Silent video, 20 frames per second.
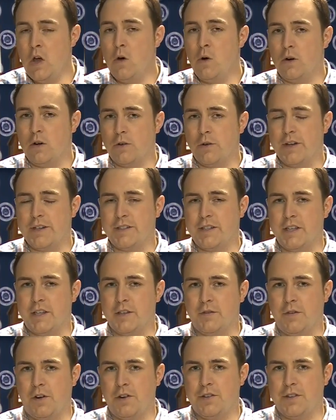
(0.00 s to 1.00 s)
Well, Christy,
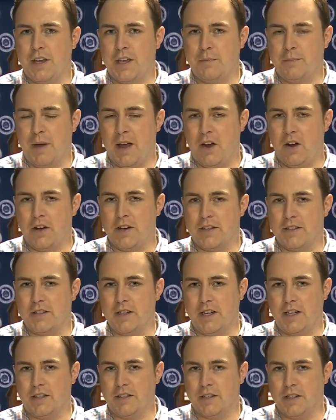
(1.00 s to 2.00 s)
the first thing parents
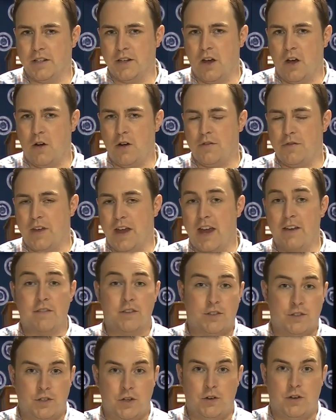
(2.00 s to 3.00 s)
need to know if they have
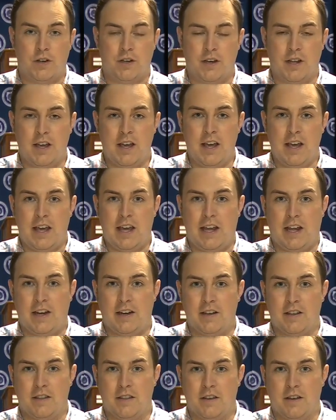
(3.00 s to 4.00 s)
a student
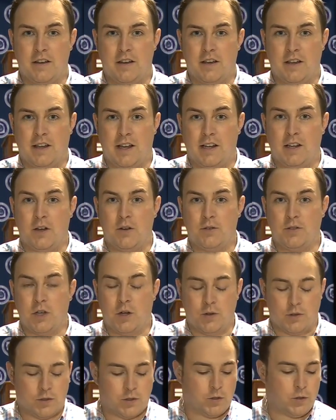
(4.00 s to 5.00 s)
in the yellow
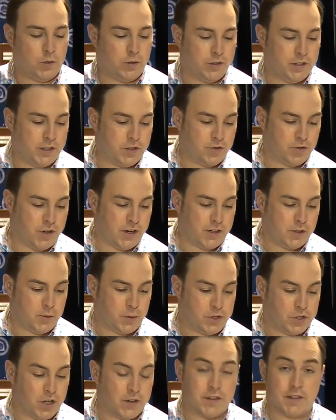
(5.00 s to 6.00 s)
zone school districts,
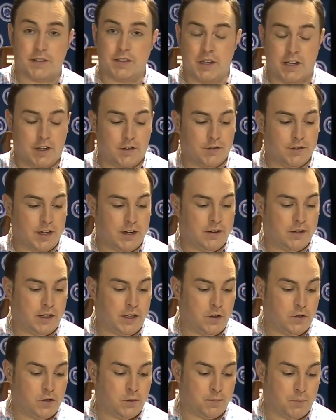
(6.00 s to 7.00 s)
which are the city of
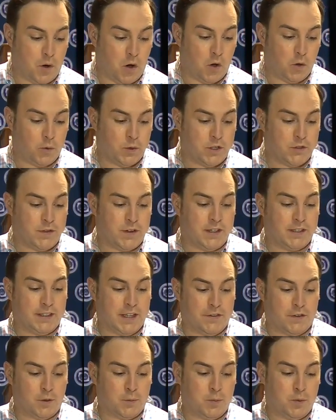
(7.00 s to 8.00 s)
Syracuse, Baldwinsville,
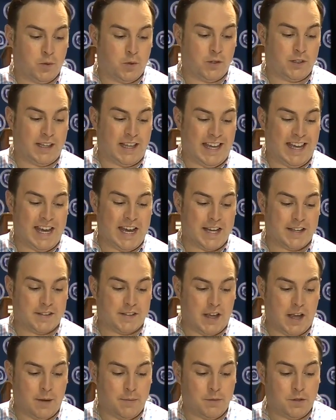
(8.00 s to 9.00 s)
Liverpool,
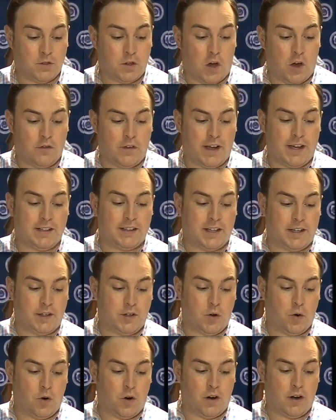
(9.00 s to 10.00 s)
ESM, Solvay,
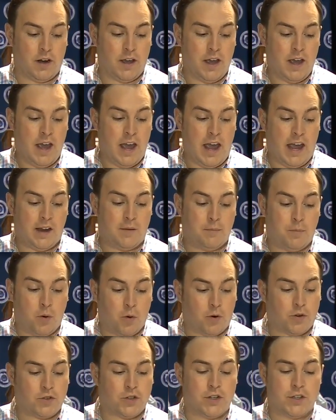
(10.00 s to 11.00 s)
Lincourt, and
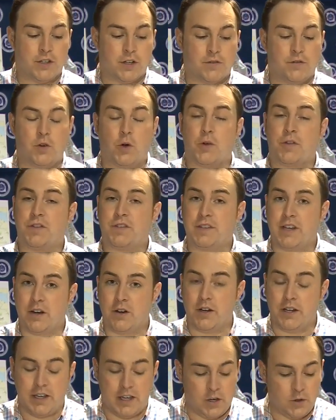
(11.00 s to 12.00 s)
portions of North
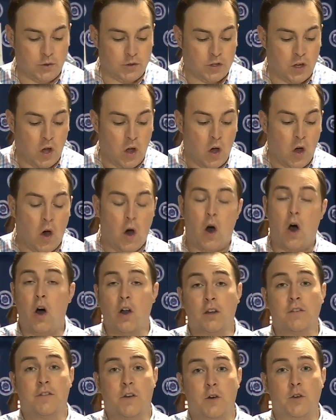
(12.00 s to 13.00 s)
Syracuse,
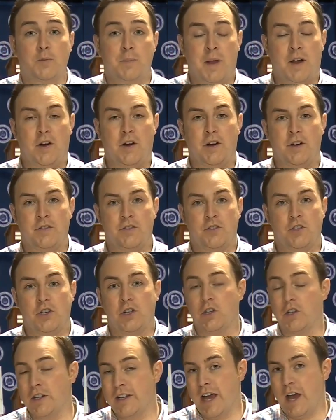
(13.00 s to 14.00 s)
all of those parents
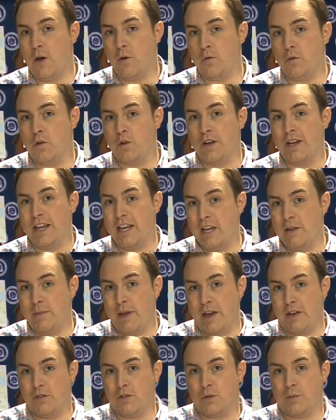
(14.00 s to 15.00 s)
should look out for
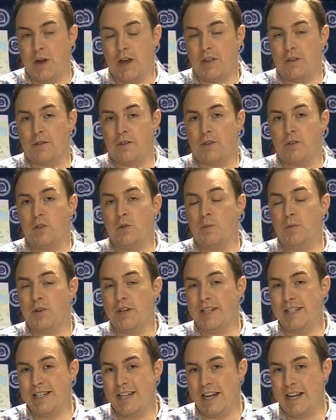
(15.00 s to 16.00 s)
emails from either the
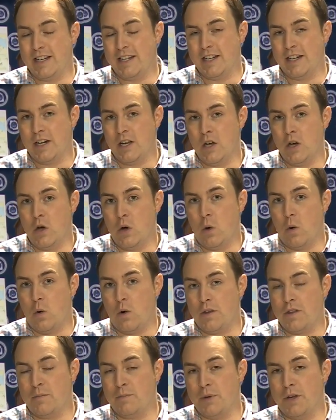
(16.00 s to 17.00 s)
superintendent
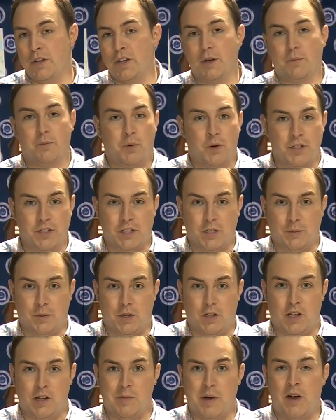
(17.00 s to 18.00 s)
or the building
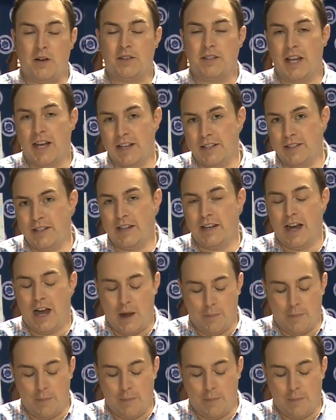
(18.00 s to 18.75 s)
principal about testing